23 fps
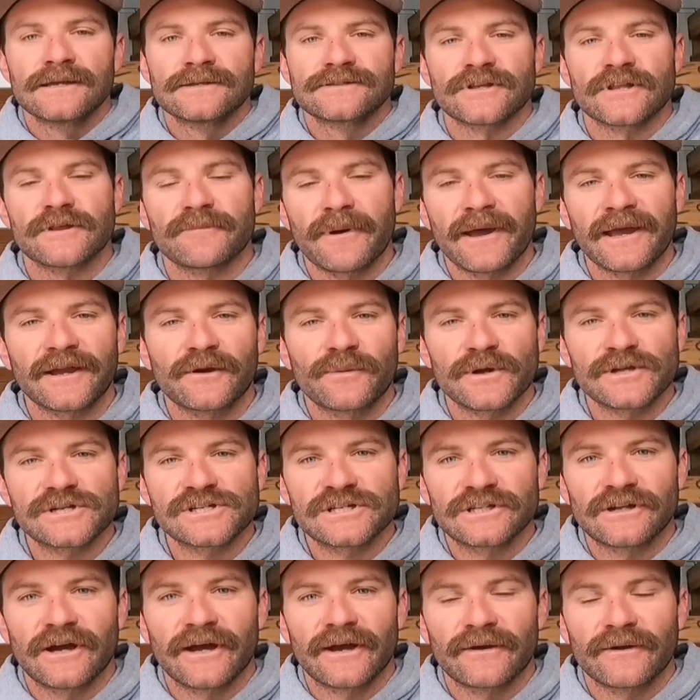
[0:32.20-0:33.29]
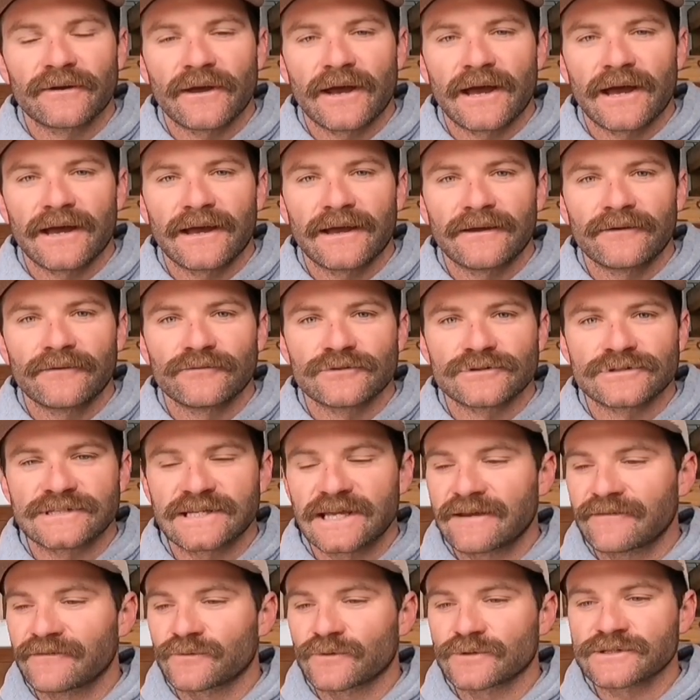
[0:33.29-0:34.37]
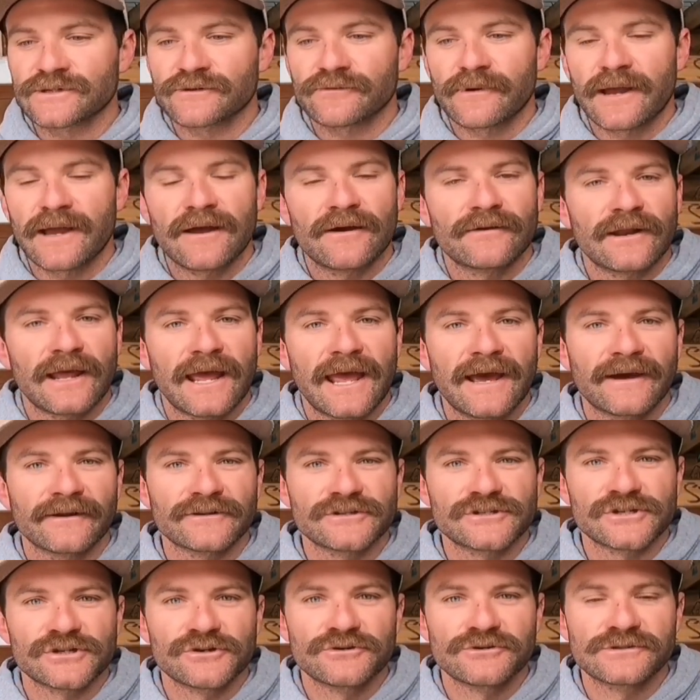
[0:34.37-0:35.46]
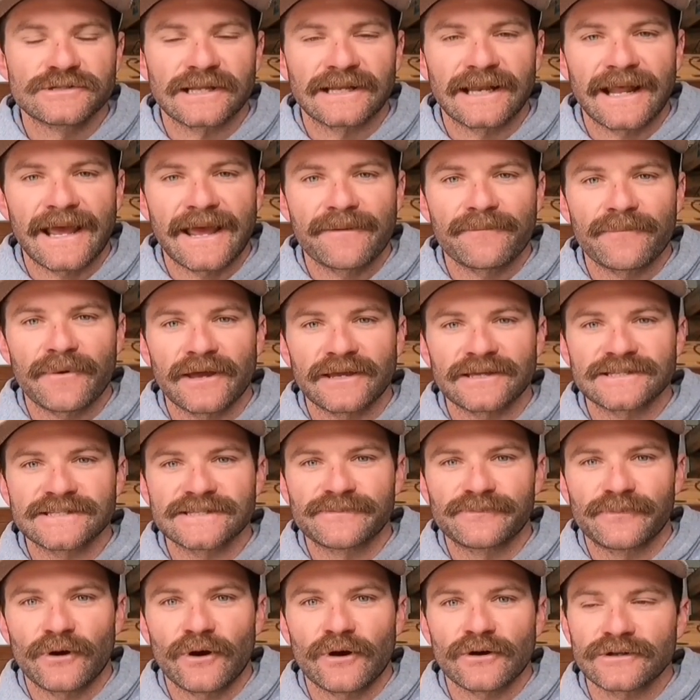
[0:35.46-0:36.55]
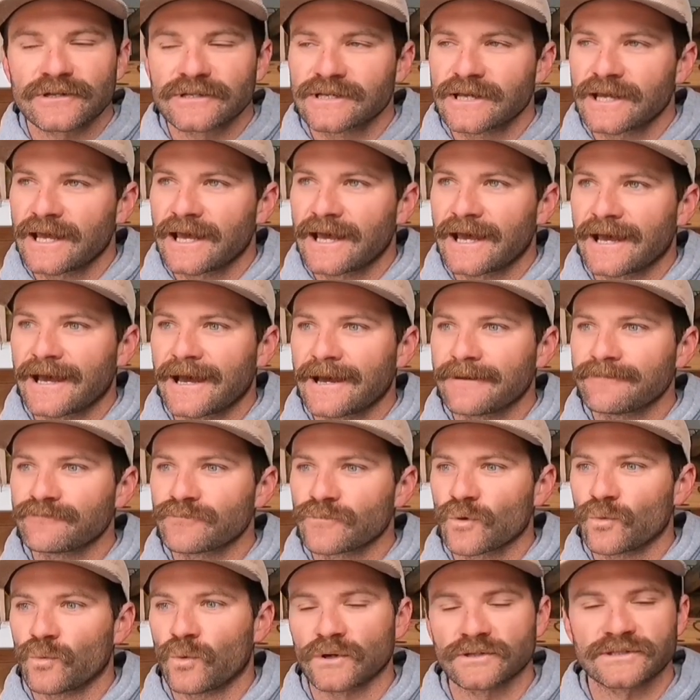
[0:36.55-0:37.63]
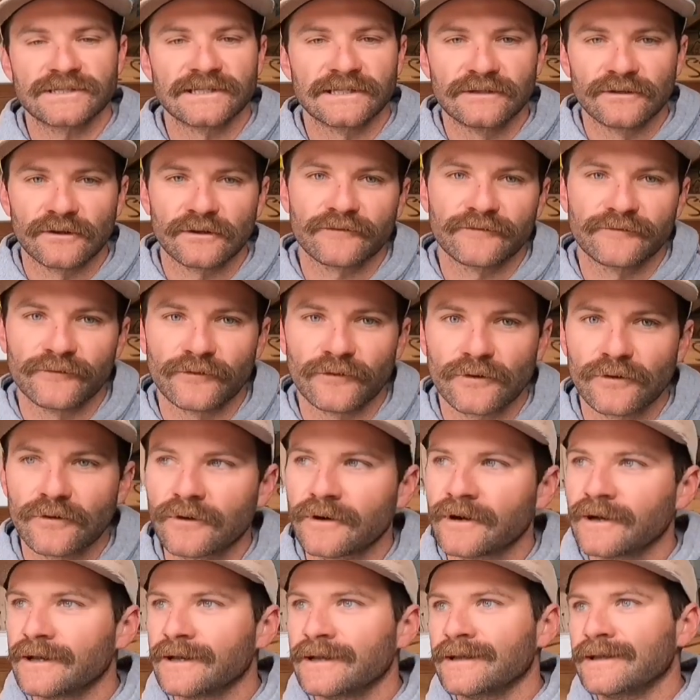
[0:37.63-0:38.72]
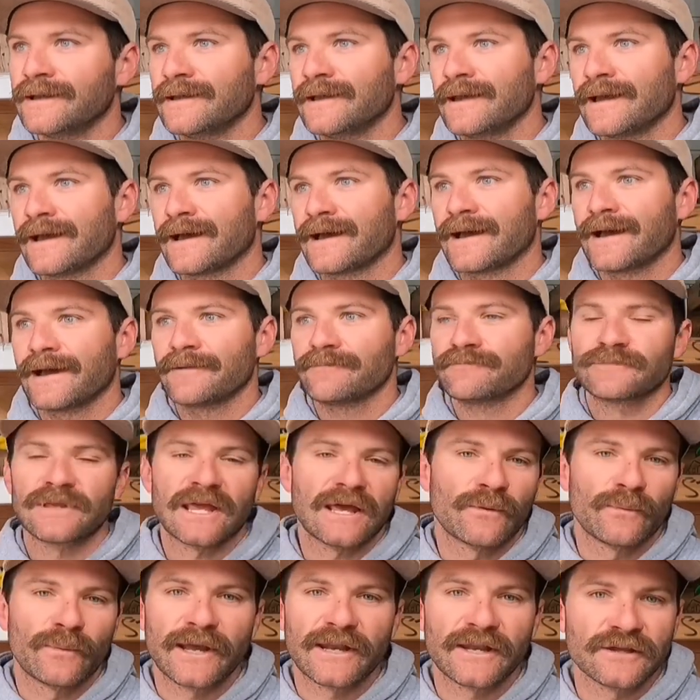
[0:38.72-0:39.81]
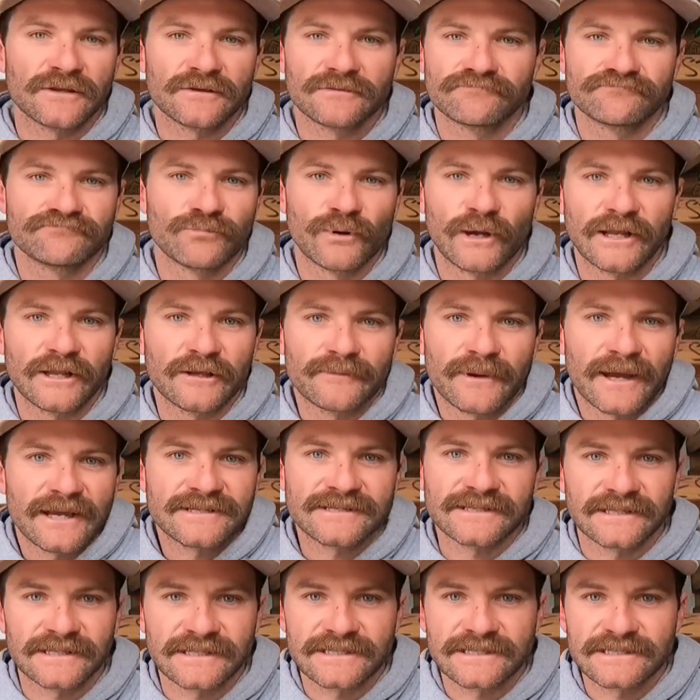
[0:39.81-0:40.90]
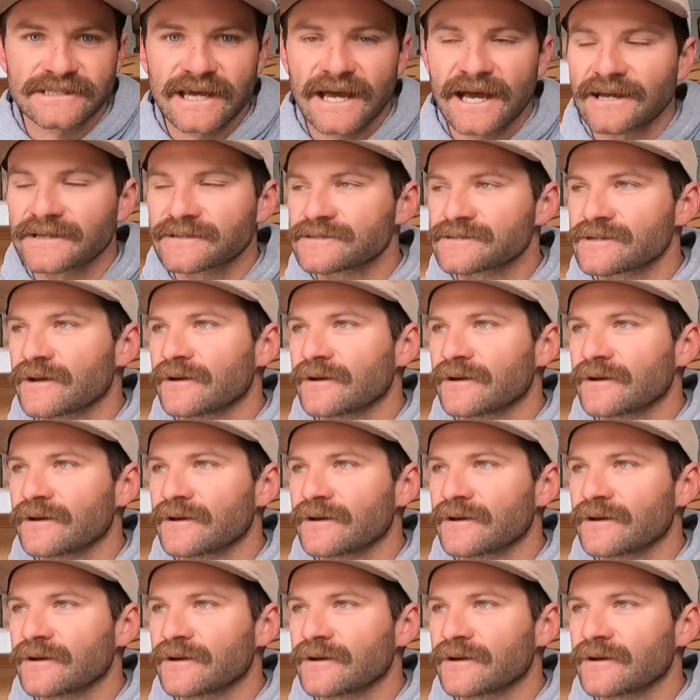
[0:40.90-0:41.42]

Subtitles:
So the main question I received was around how to choose a land-based spot, what to look for, where do you basically start?